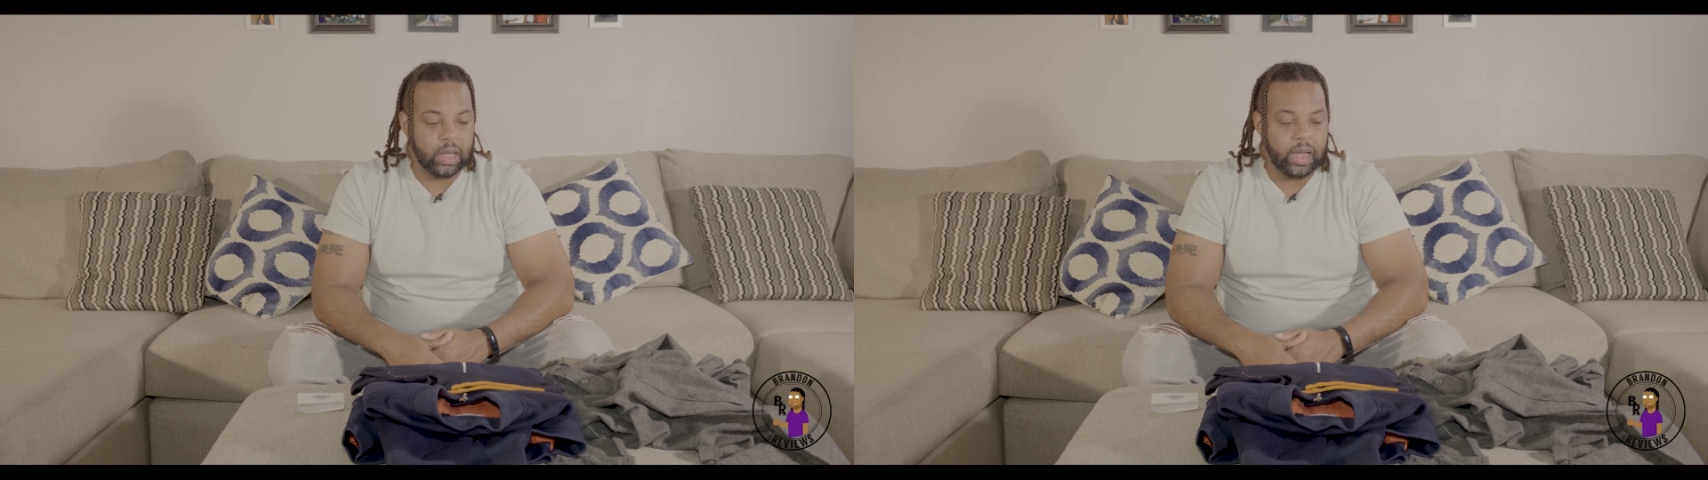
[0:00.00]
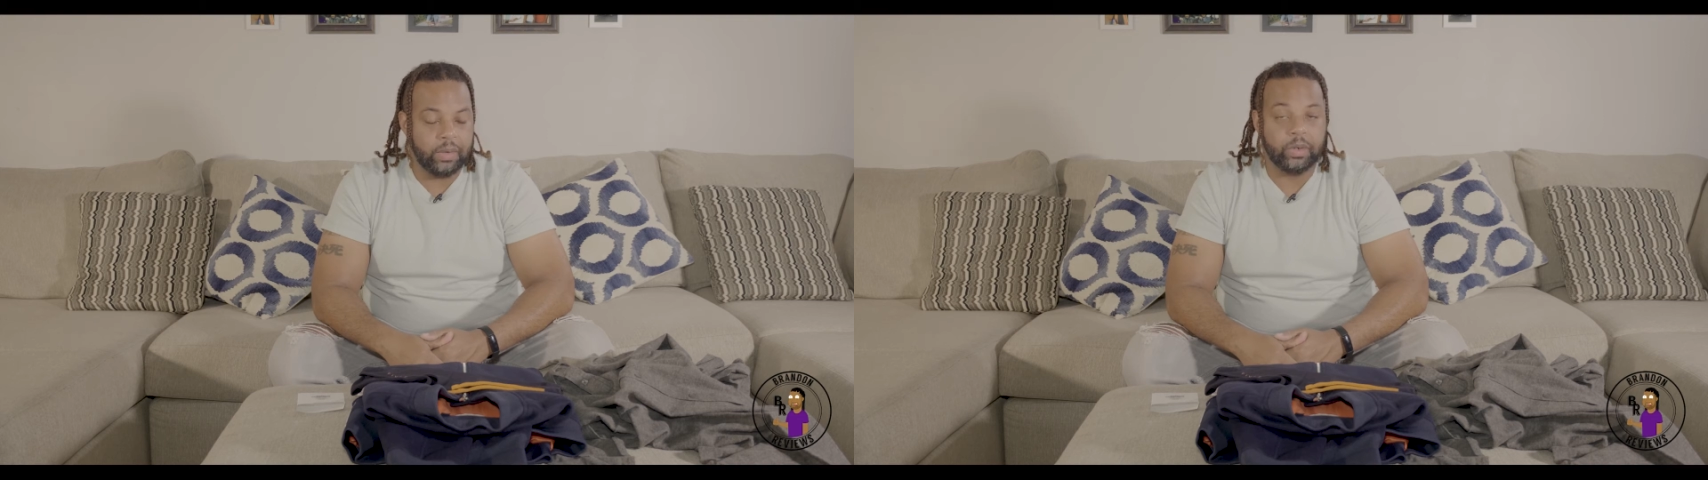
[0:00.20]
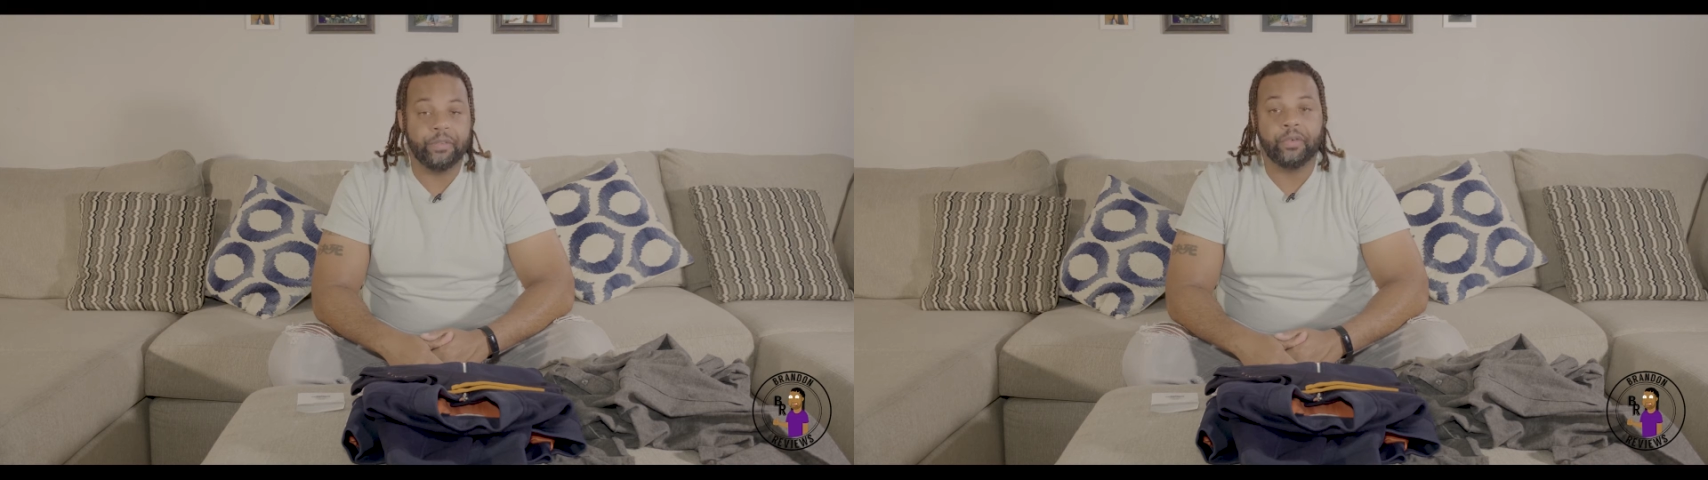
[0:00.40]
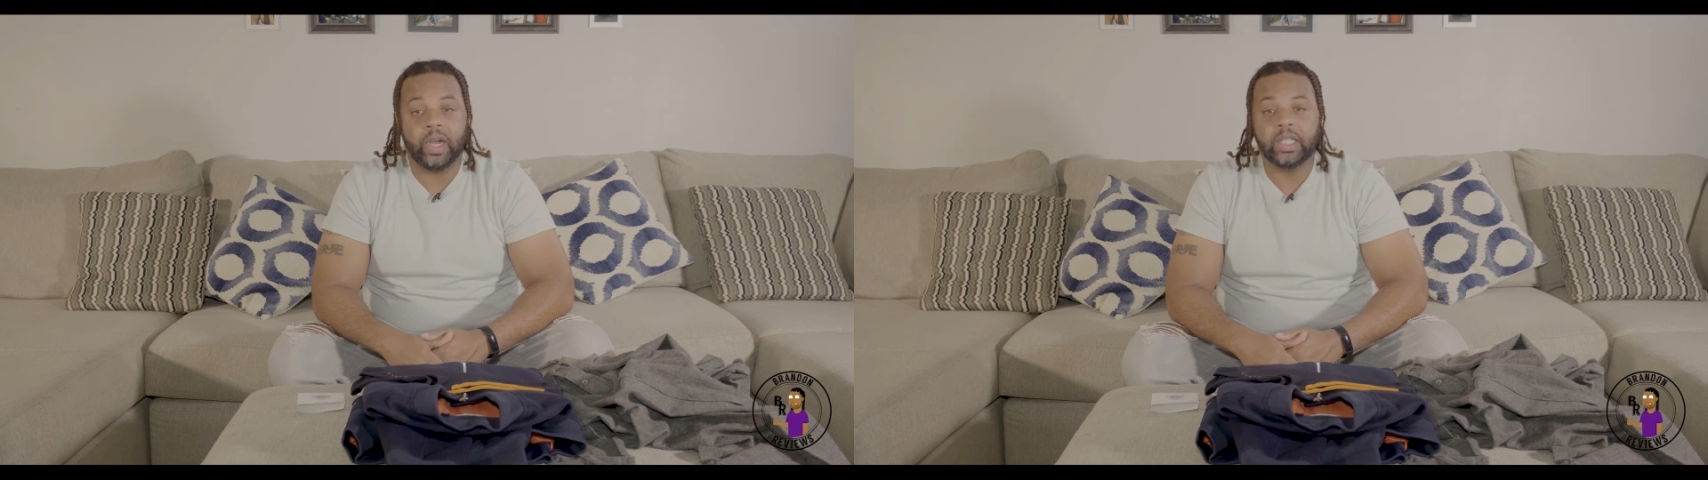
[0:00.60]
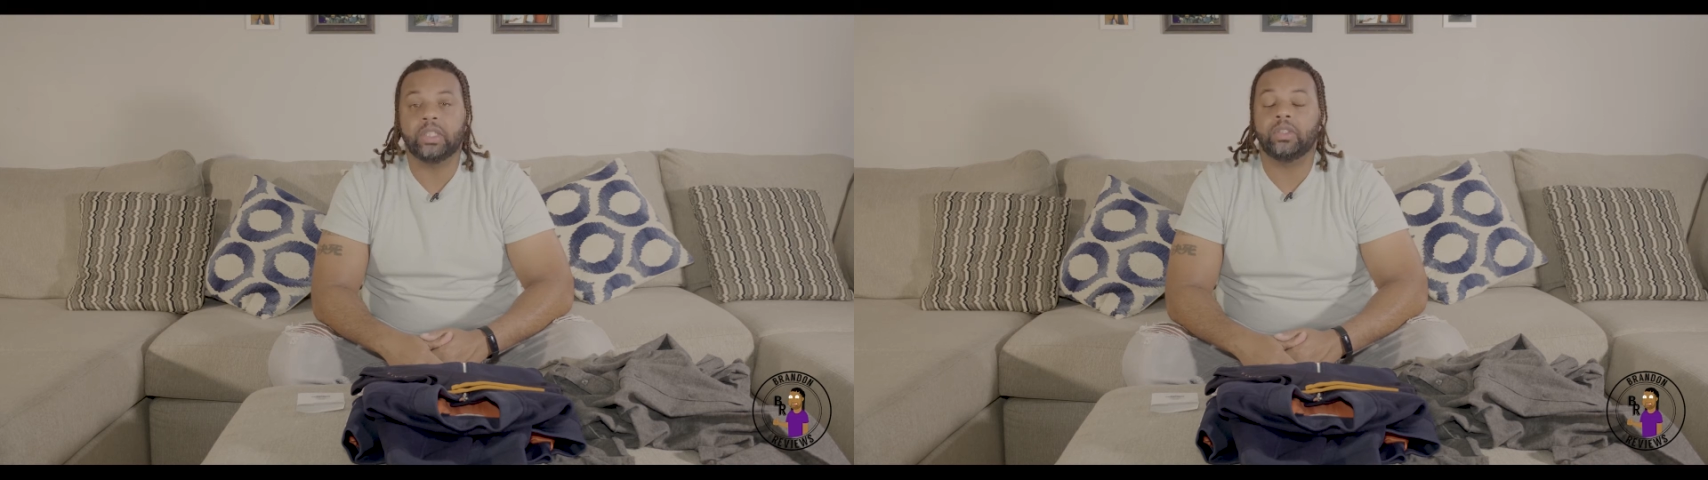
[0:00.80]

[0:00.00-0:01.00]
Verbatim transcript: a refresh.